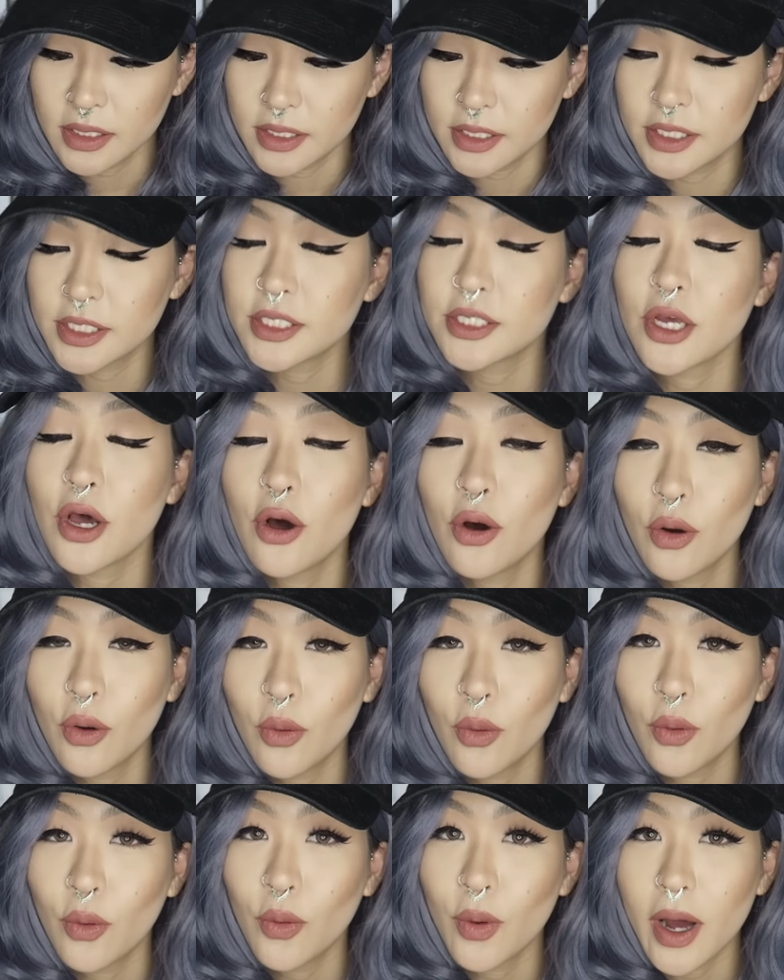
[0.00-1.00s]

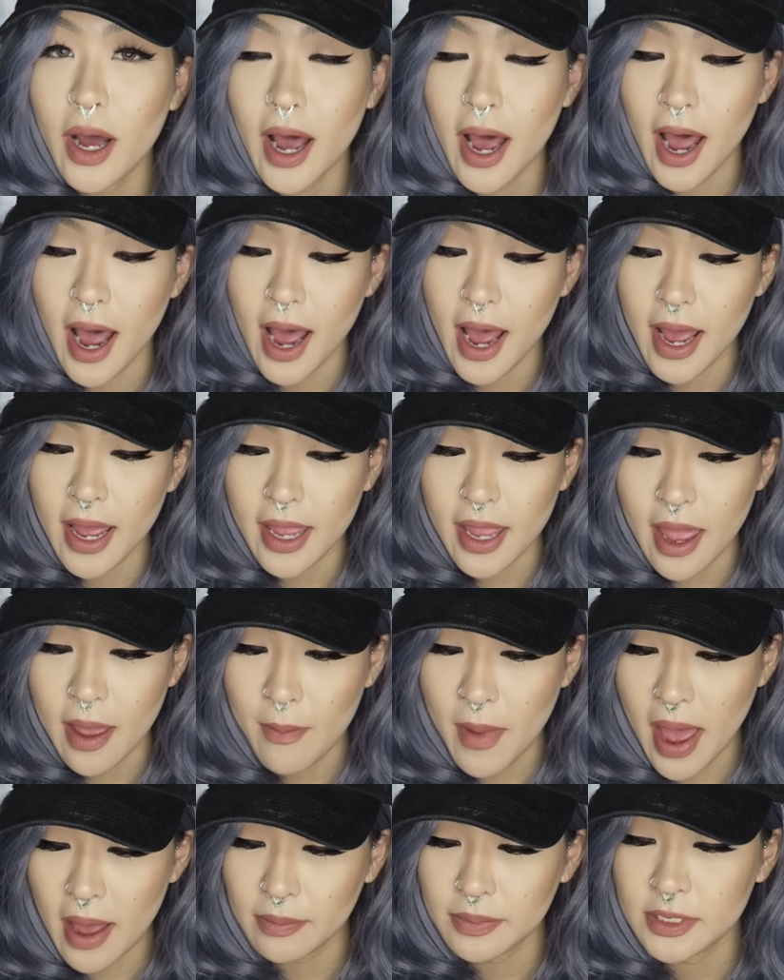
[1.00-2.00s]
So I
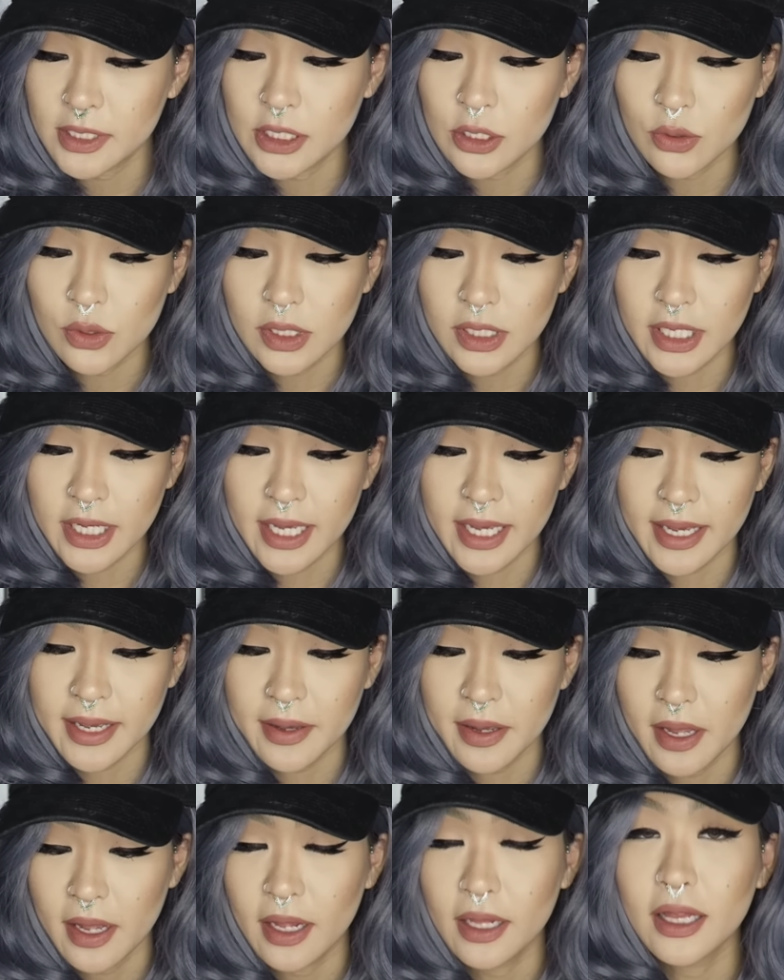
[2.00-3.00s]
am
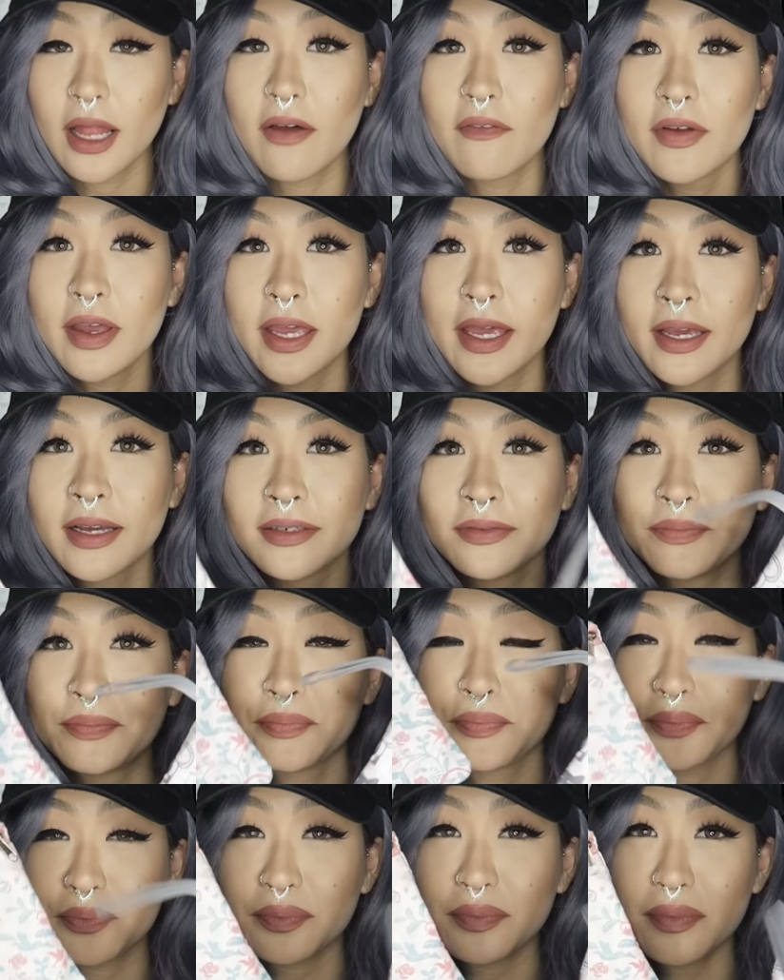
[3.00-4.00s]
absolutely loving
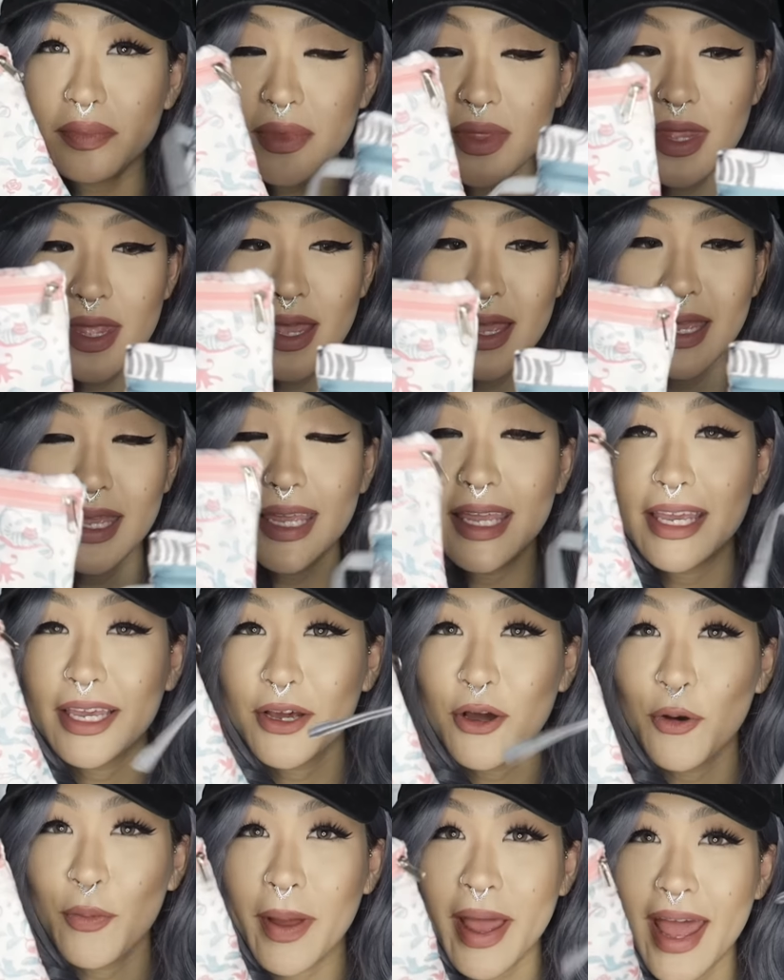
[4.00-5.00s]

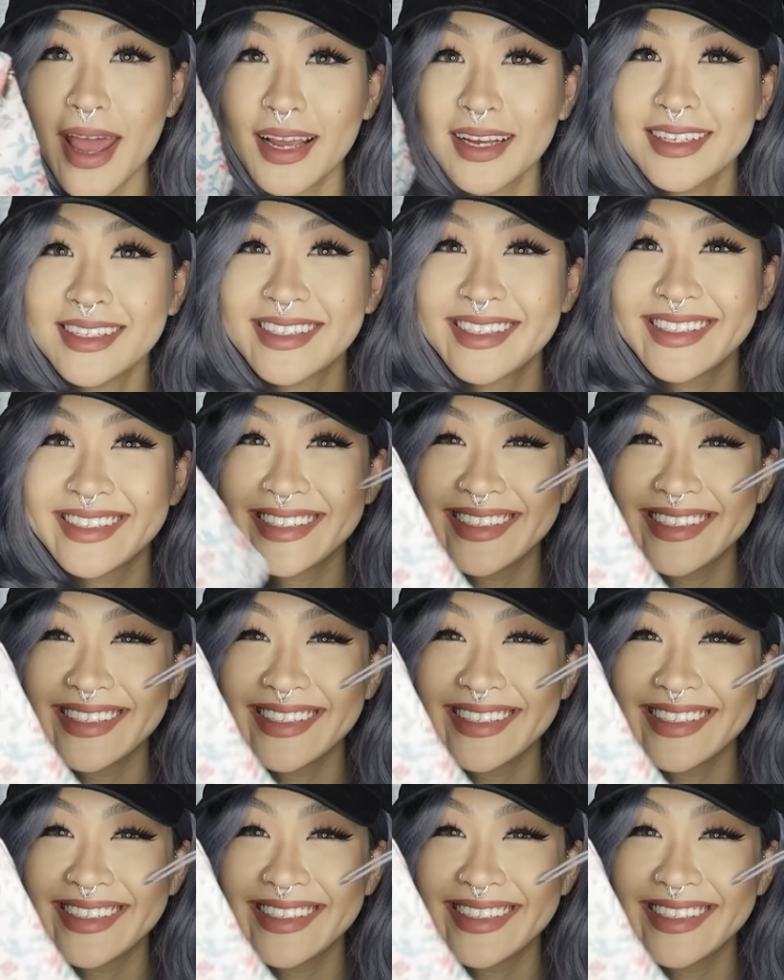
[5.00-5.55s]
eco bags.